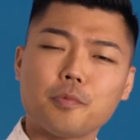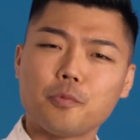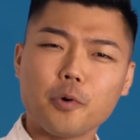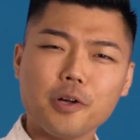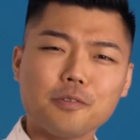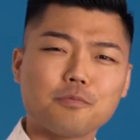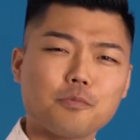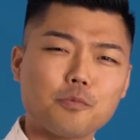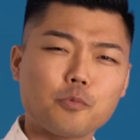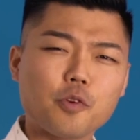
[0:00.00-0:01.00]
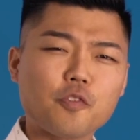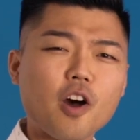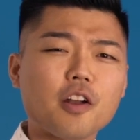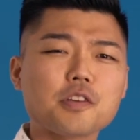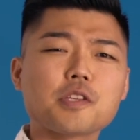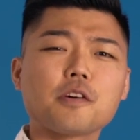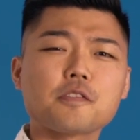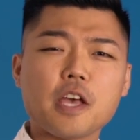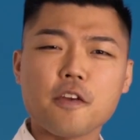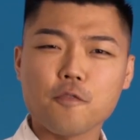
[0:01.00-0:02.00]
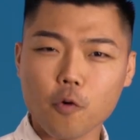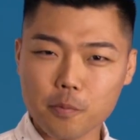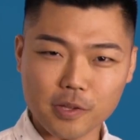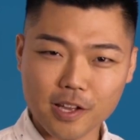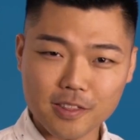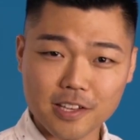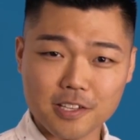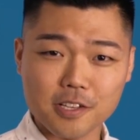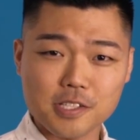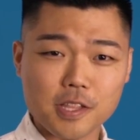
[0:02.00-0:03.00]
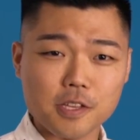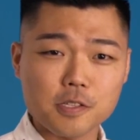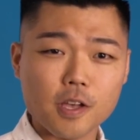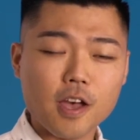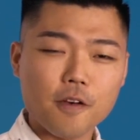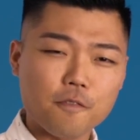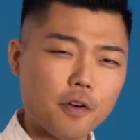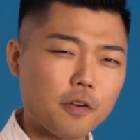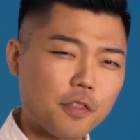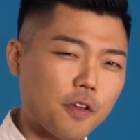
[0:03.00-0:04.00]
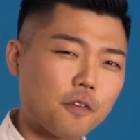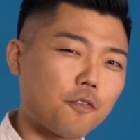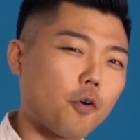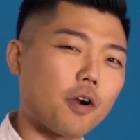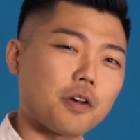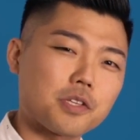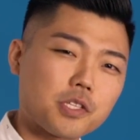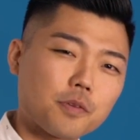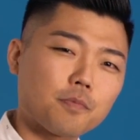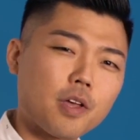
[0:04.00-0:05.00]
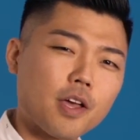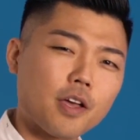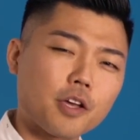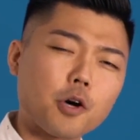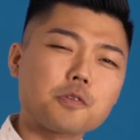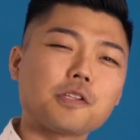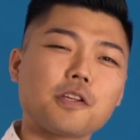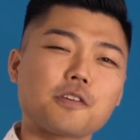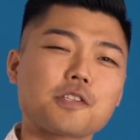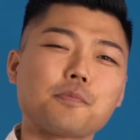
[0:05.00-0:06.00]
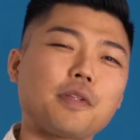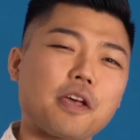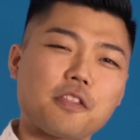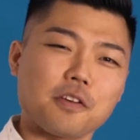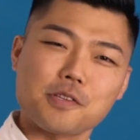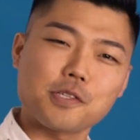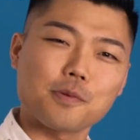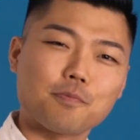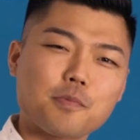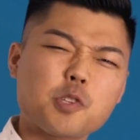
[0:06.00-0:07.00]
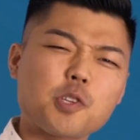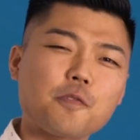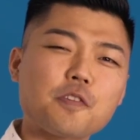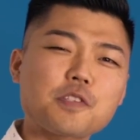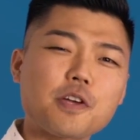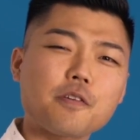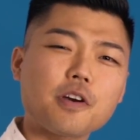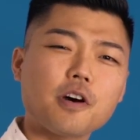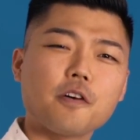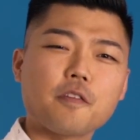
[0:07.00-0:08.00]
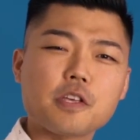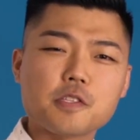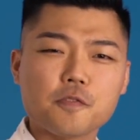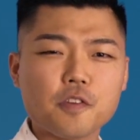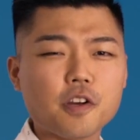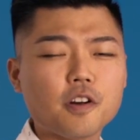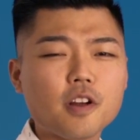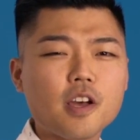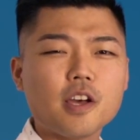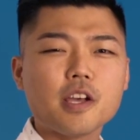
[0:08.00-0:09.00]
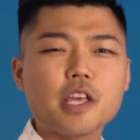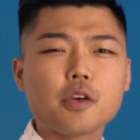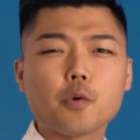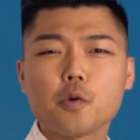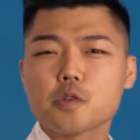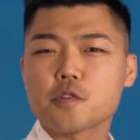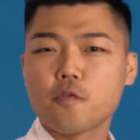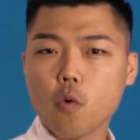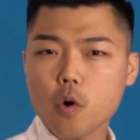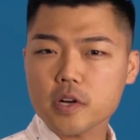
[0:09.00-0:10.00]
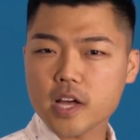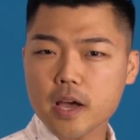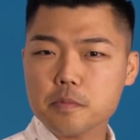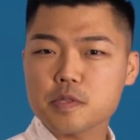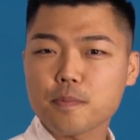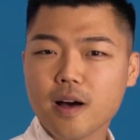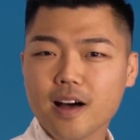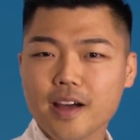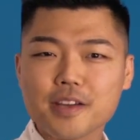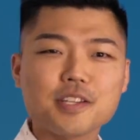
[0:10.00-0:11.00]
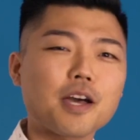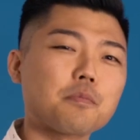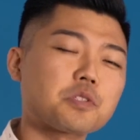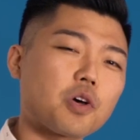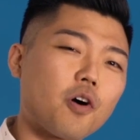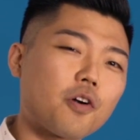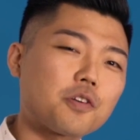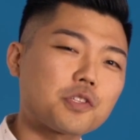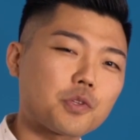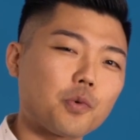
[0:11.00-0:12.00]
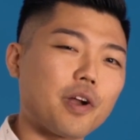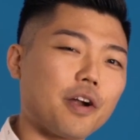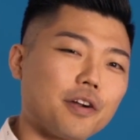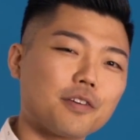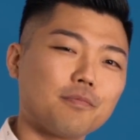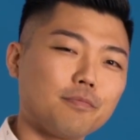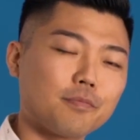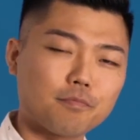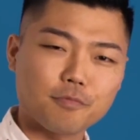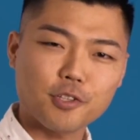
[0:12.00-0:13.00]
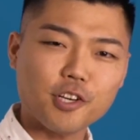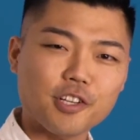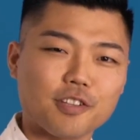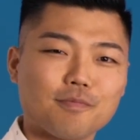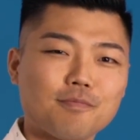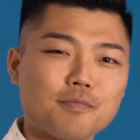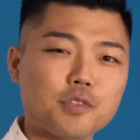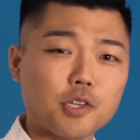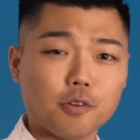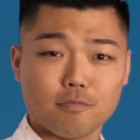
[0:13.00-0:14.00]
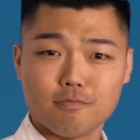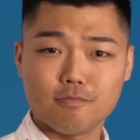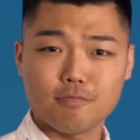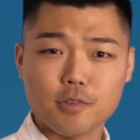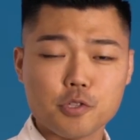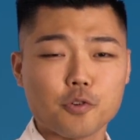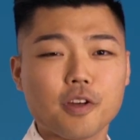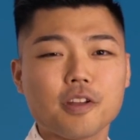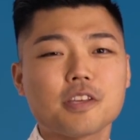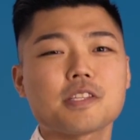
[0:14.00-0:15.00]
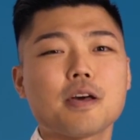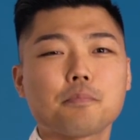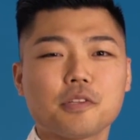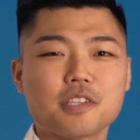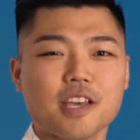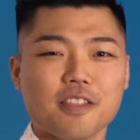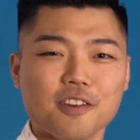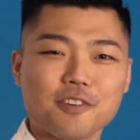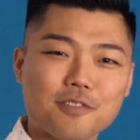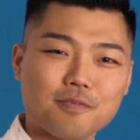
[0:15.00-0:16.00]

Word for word: Well, we've got ourselves a formula that does this very thing for us. It goes a little something like this. Surface area of a sphere equals four times pi times r squared. Good. So let's try an example together.